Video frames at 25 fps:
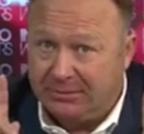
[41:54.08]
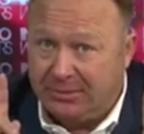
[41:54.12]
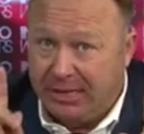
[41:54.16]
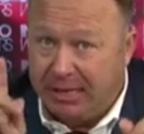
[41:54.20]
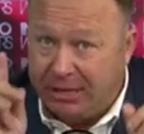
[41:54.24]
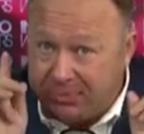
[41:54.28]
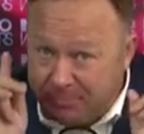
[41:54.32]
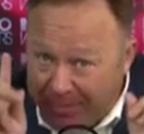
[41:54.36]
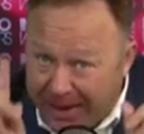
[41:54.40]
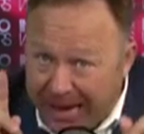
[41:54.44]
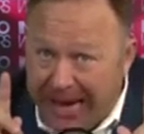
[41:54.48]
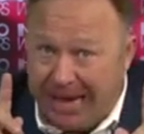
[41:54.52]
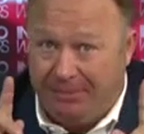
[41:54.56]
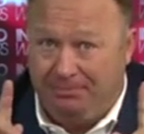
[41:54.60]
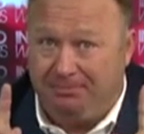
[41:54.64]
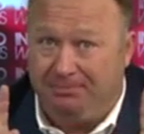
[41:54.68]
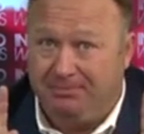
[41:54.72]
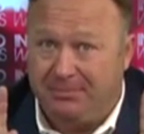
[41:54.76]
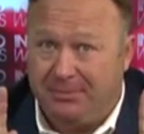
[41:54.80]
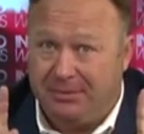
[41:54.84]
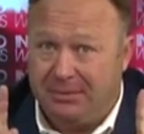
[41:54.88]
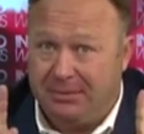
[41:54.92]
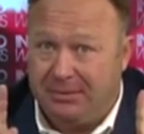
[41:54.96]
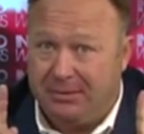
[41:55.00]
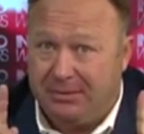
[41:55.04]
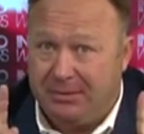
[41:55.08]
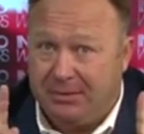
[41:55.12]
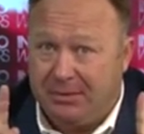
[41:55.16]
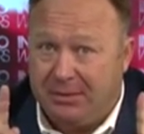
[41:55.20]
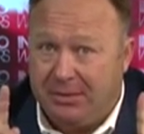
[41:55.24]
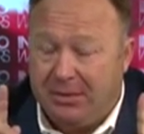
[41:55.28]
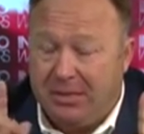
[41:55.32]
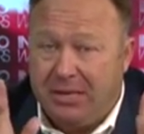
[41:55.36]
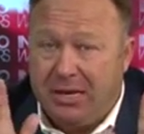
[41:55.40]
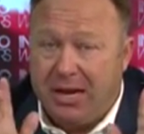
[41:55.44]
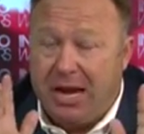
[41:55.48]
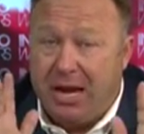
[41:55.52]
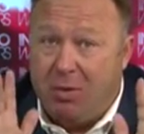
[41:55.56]
It's bad.
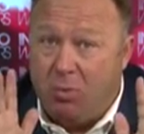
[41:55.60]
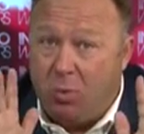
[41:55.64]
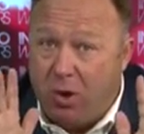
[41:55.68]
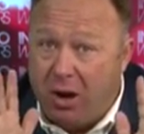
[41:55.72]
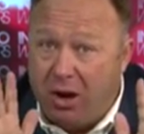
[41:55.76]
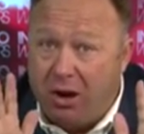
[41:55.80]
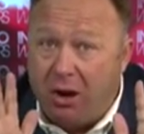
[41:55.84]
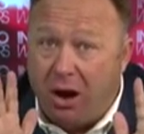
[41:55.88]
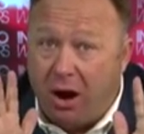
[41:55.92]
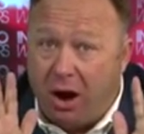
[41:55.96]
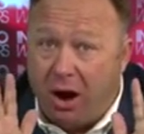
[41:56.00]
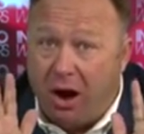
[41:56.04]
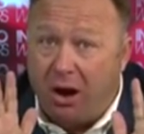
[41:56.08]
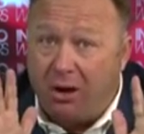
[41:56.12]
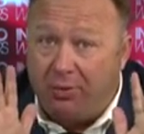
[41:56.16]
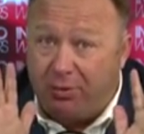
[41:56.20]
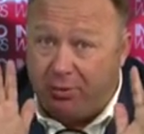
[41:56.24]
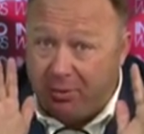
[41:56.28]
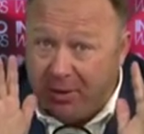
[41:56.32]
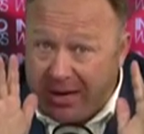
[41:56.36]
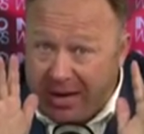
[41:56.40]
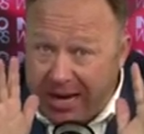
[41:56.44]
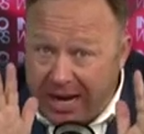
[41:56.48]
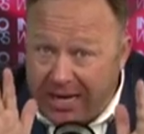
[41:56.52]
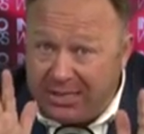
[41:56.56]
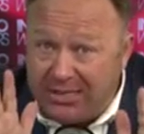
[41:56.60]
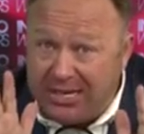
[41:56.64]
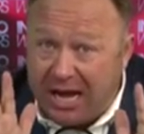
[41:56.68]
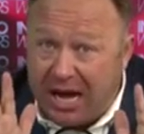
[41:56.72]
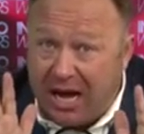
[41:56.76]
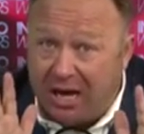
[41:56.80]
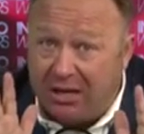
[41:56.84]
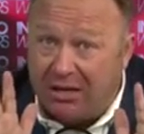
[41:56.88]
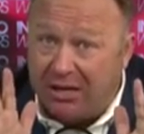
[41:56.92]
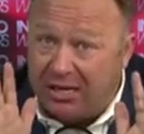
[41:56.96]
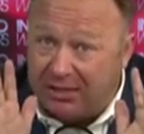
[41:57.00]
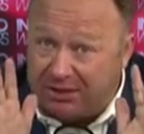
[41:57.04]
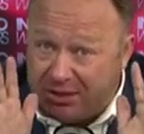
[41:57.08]
And we are 3 days
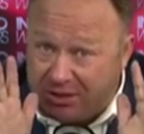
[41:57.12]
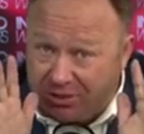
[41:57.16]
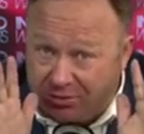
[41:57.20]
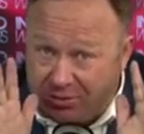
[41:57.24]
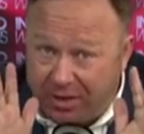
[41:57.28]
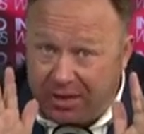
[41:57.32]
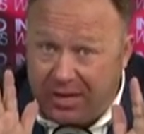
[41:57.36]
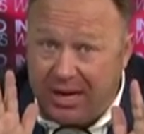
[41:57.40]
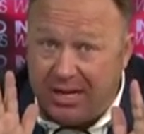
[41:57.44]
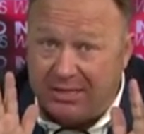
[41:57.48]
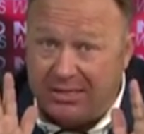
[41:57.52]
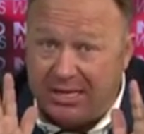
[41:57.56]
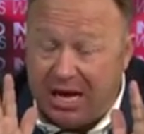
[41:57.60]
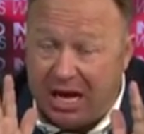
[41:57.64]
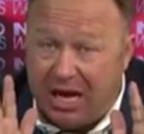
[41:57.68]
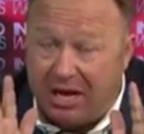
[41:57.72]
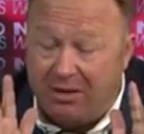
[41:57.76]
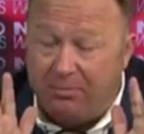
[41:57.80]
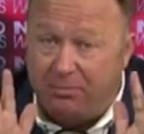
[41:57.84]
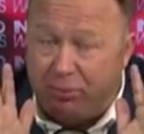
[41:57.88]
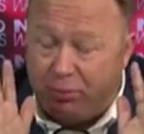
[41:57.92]
out, less than 3 days out.